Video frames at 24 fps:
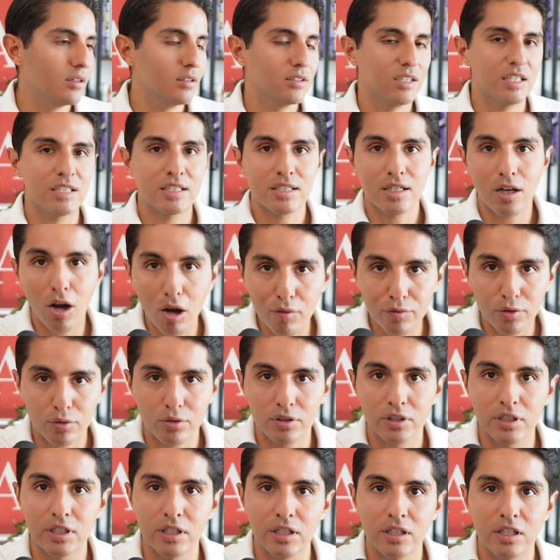
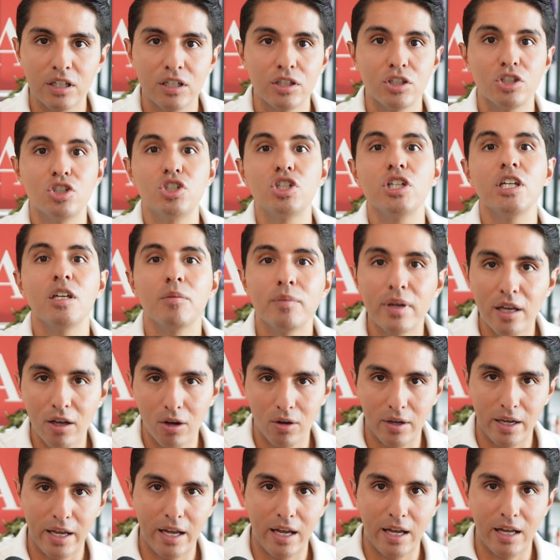discovery,
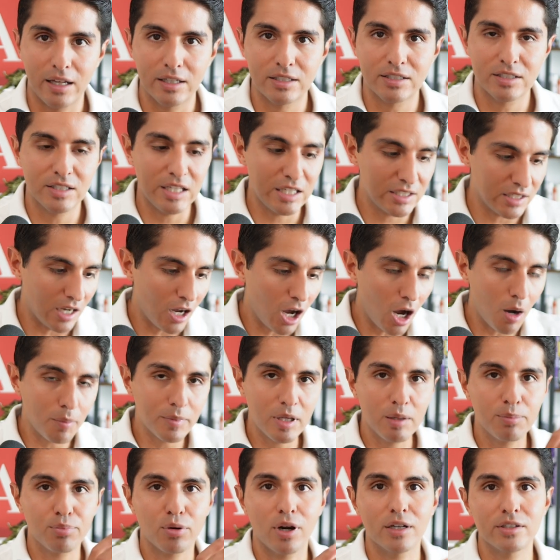Gmail ads, these
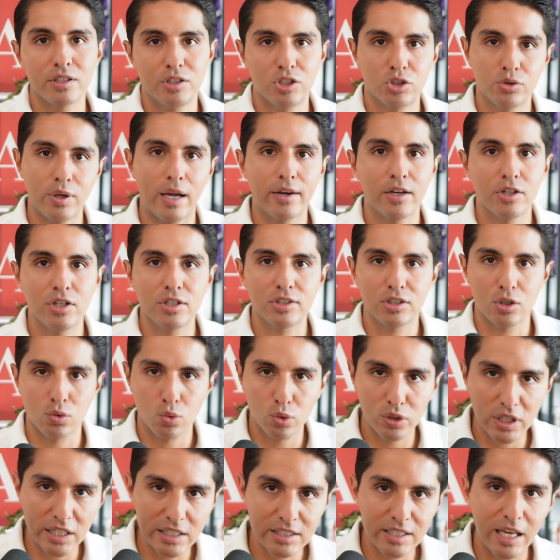omnipresent strategies to
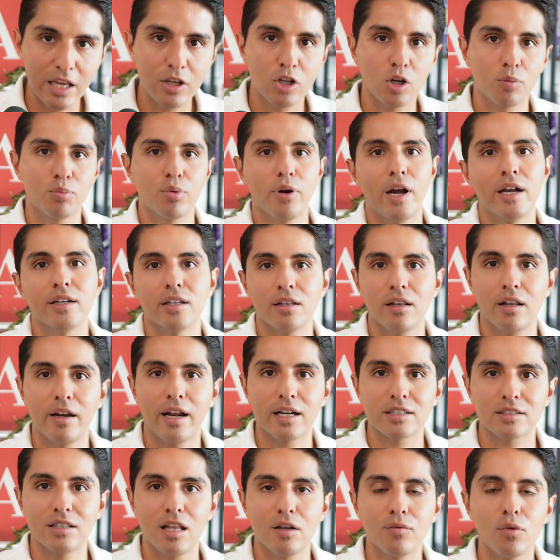really take your brand to the
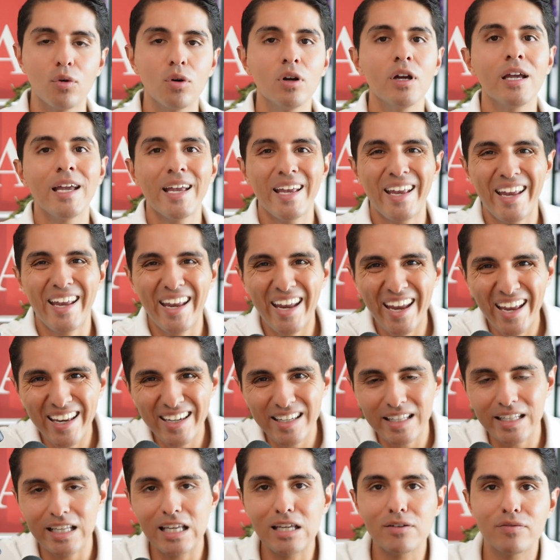next level, and
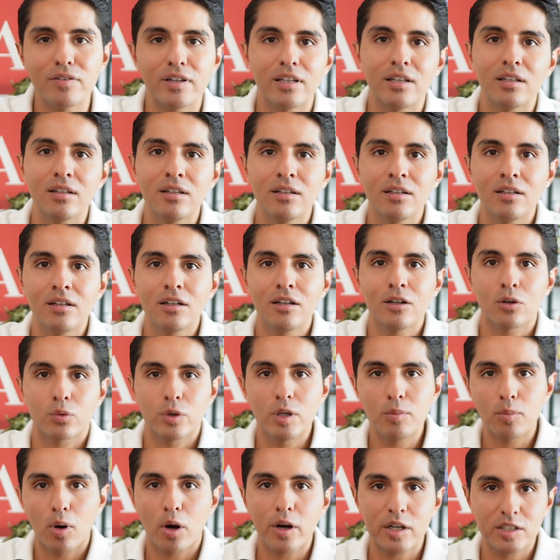even
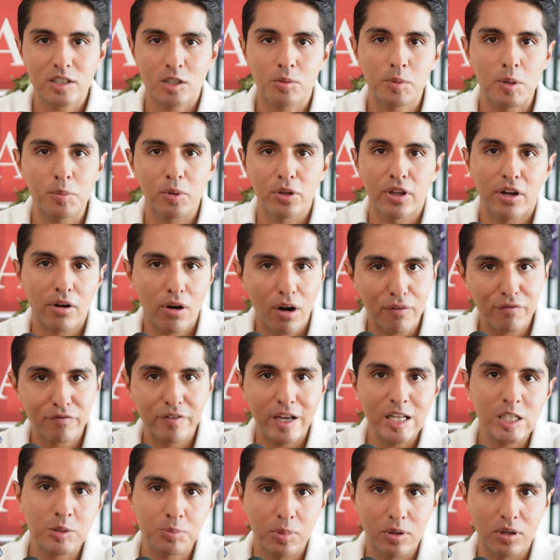remarket to the people that are on
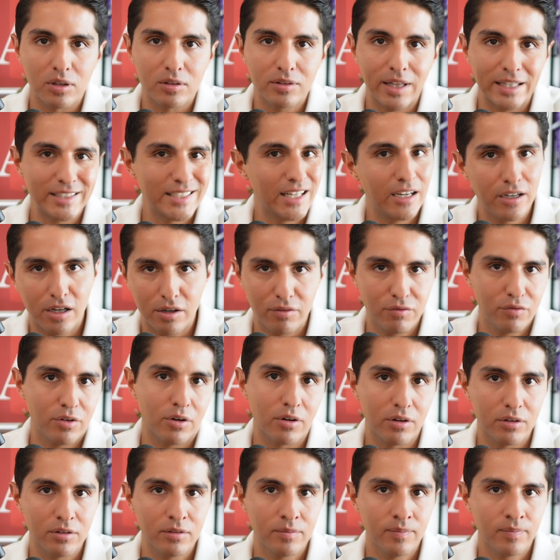Facebook that didn't
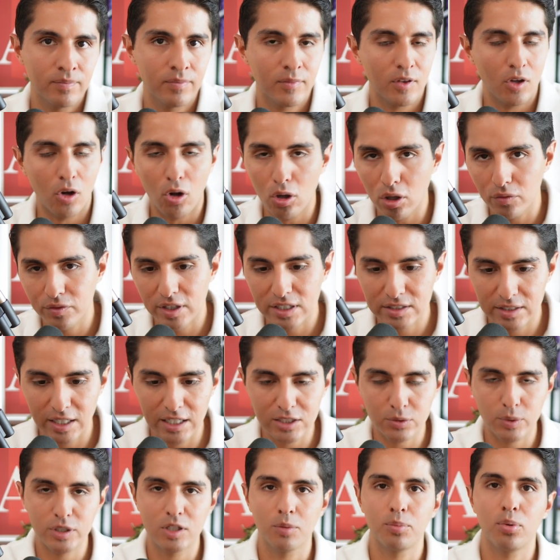convert. All of these things
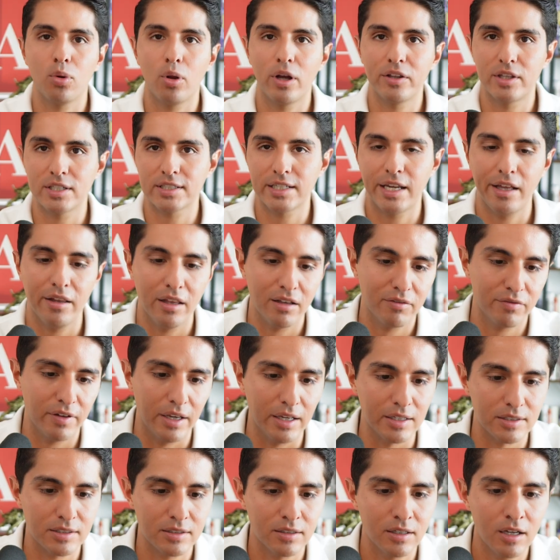we deploy at the scaling
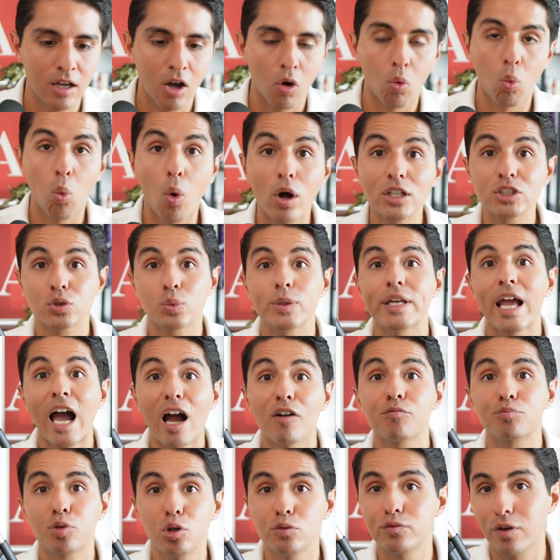phase. Once we
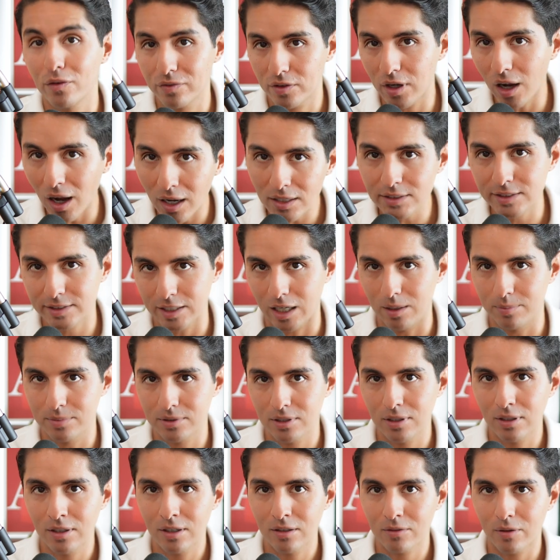have proof of concept,
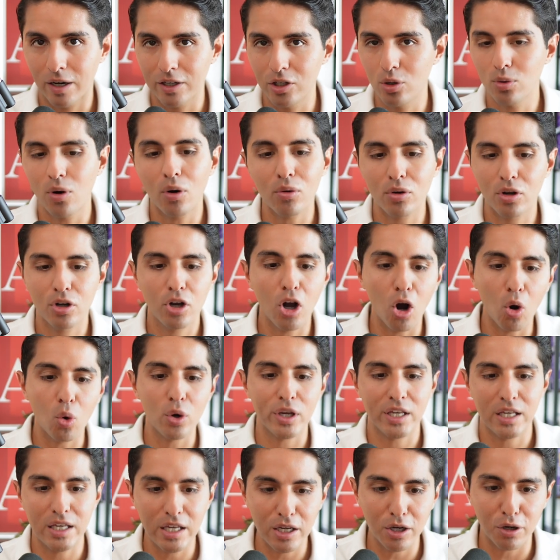right? You don't go
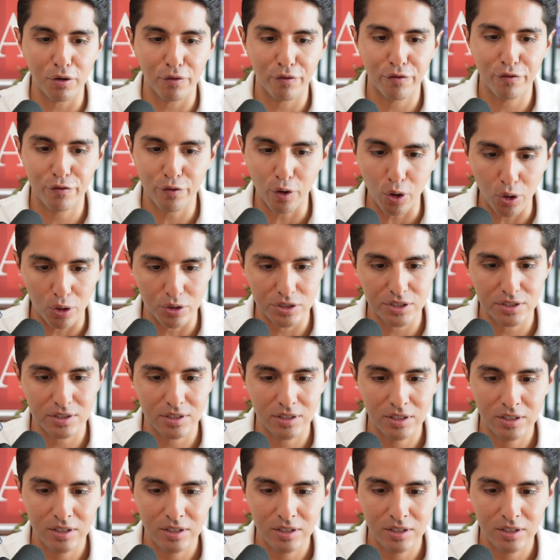here first